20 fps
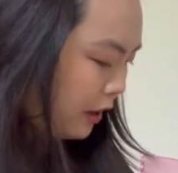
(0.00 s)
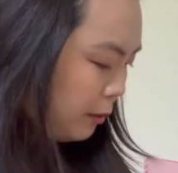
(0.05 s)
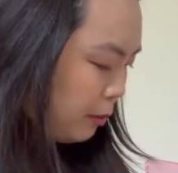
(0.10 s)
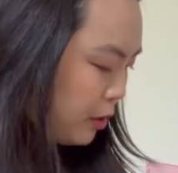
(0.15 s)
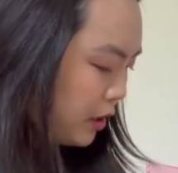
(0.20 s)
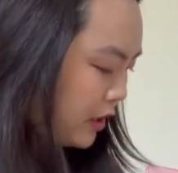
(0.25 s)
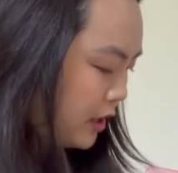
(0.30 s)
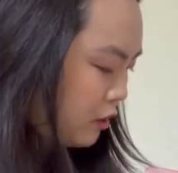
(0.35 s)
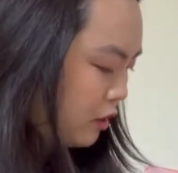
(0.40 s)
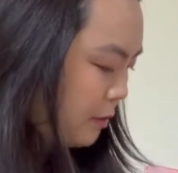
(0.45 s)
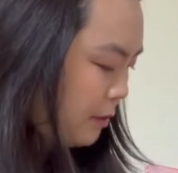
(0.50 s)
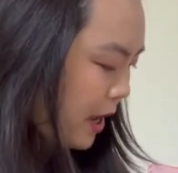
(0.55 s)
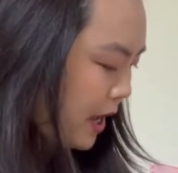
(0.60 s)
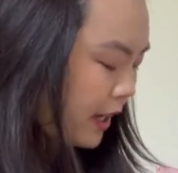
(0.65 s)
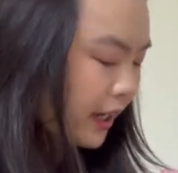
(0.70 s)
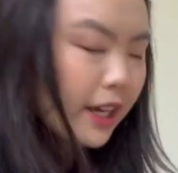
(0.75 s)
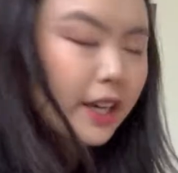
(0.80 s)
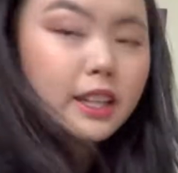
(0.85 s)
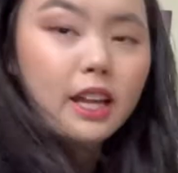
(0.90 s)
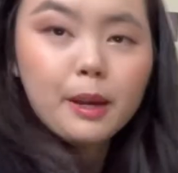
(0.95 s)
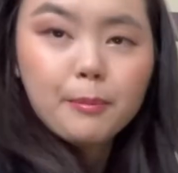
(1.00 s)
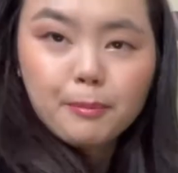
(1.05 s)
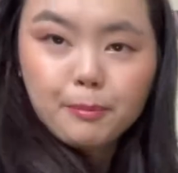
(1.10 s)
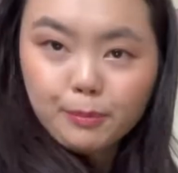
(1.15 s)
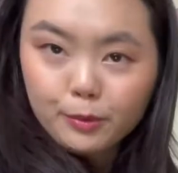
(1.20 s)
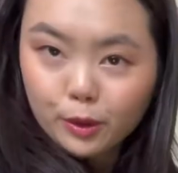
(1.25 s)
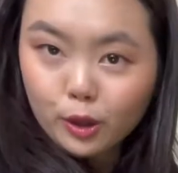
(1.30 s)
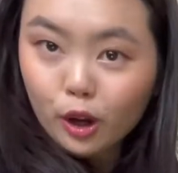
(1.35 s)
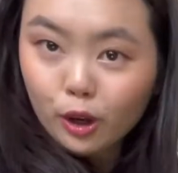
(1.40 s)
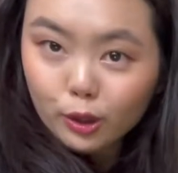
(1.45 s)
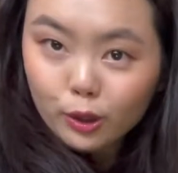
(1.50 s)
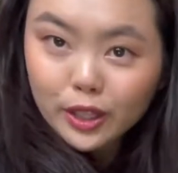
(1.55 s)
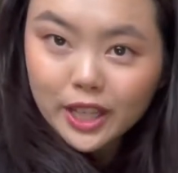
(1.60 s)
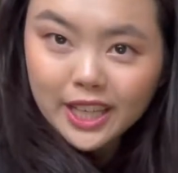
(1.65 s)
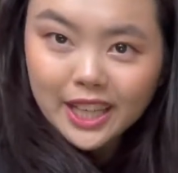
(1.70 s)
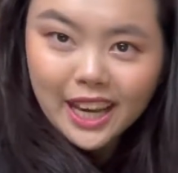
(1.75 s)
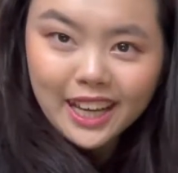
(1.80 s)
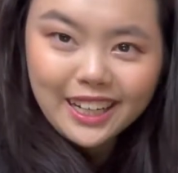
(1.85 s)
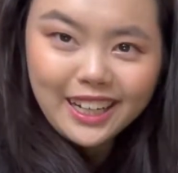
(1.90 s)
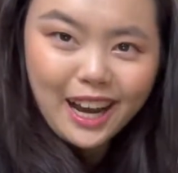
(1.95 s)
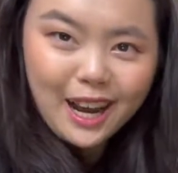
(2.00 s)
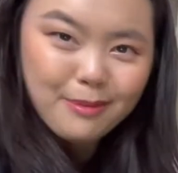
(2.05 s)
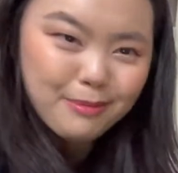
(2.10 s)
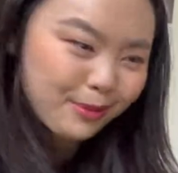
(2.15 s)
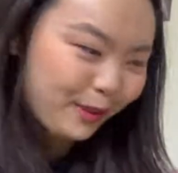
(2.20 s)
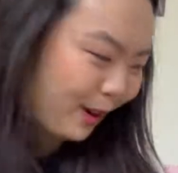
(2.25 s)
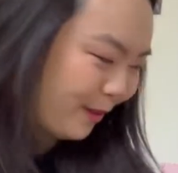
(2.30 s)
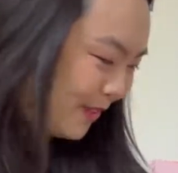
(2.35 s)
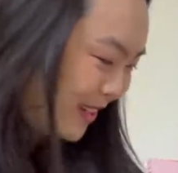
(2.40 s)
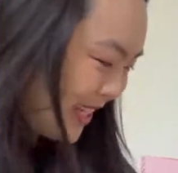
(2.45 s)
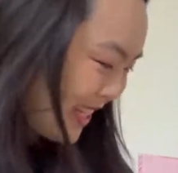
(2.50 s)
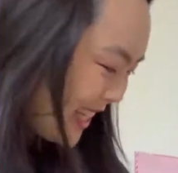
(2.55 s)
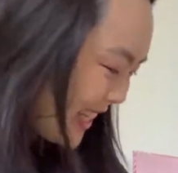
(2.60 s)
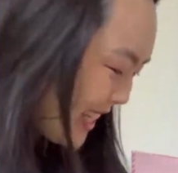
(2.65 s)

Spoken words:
I'll put this one back in. I'm not looking at it, I promise.